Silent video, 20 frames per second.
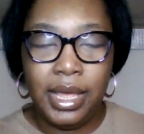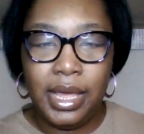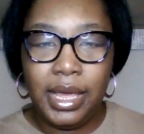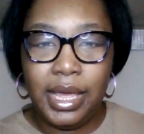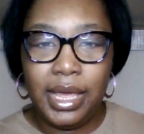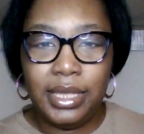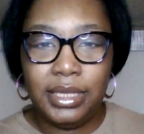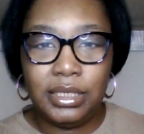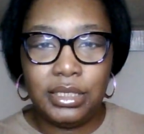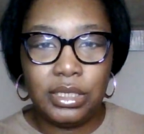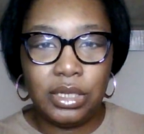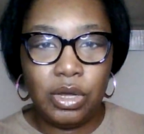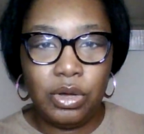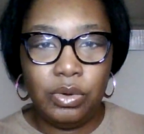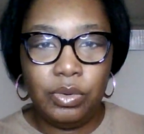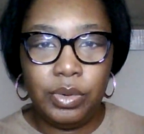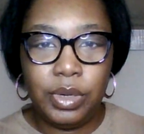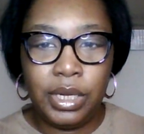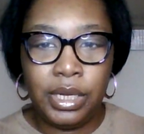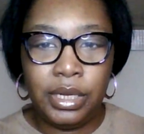And
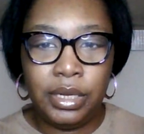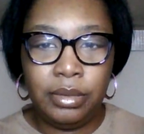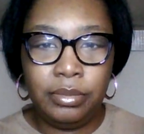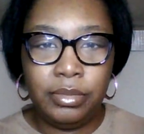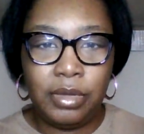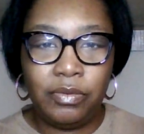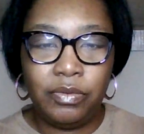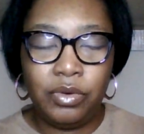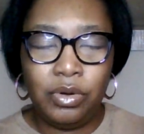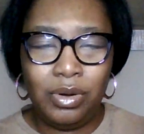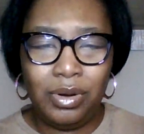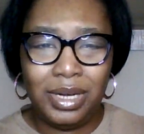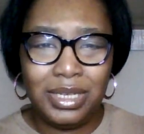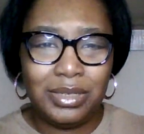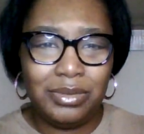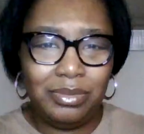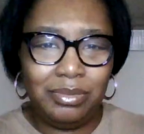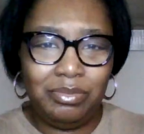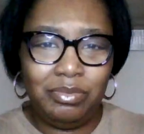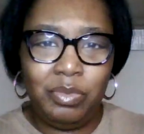so, of course,
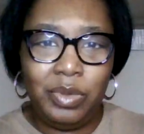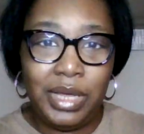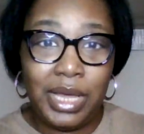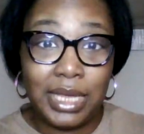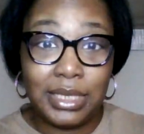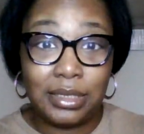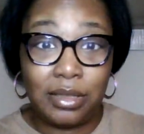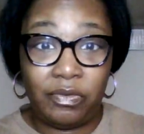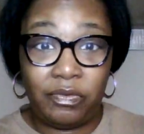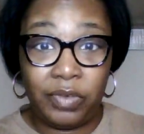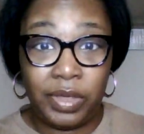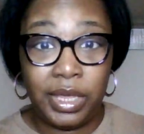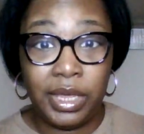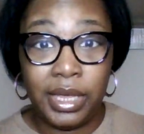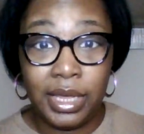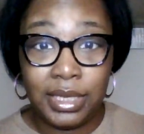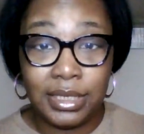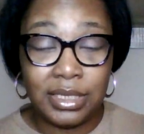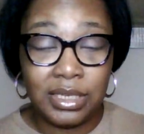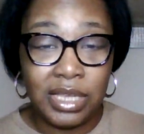we as the fans,